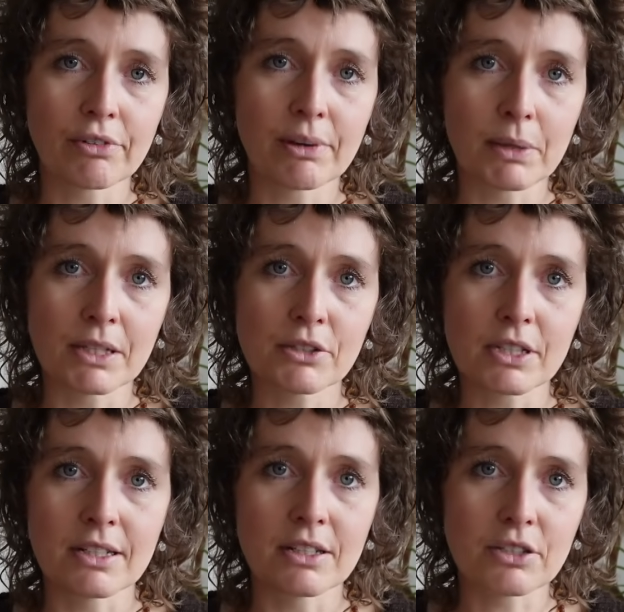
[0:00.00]
ribbings
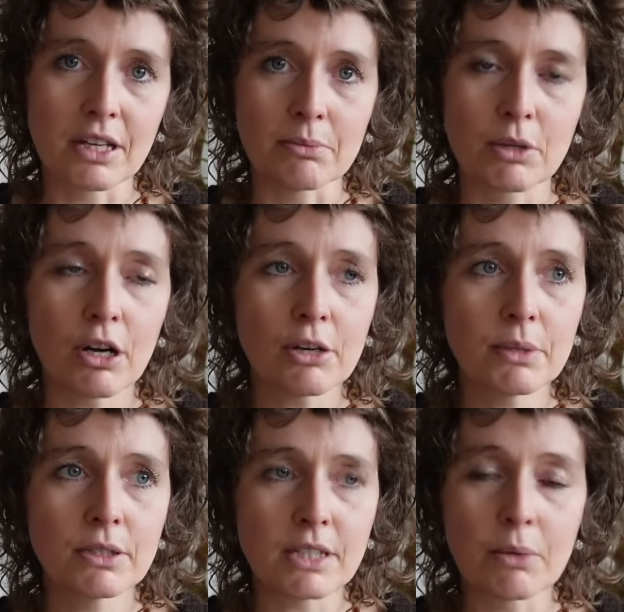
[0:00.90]
in the same
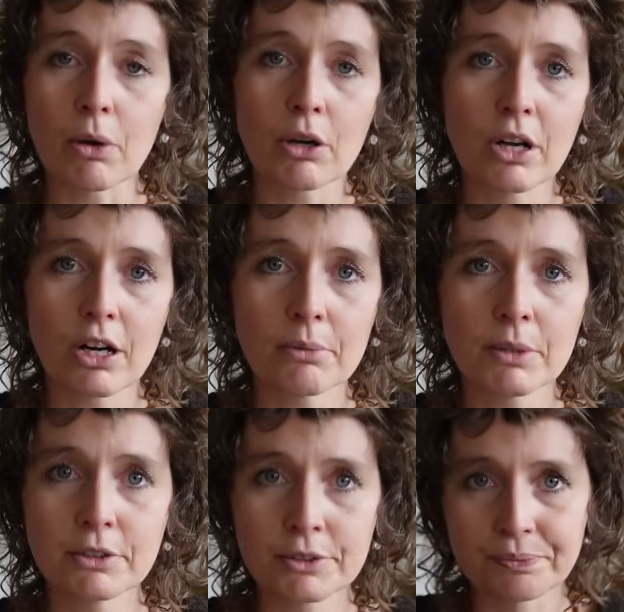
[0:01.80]
garment, in one
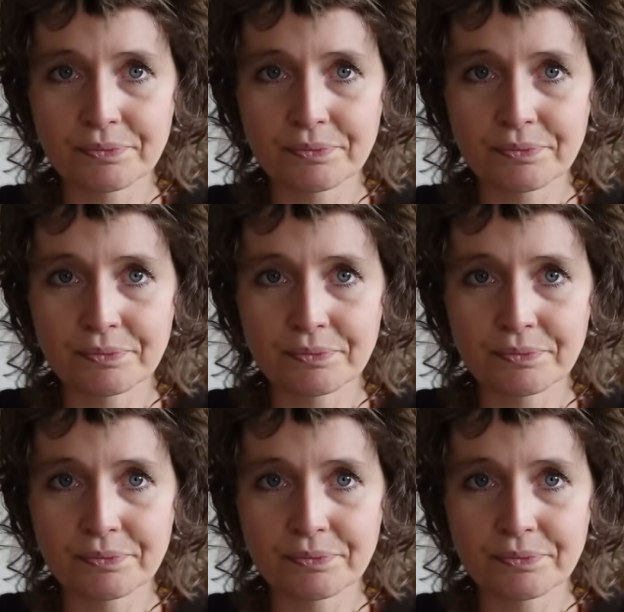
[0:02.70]
garment.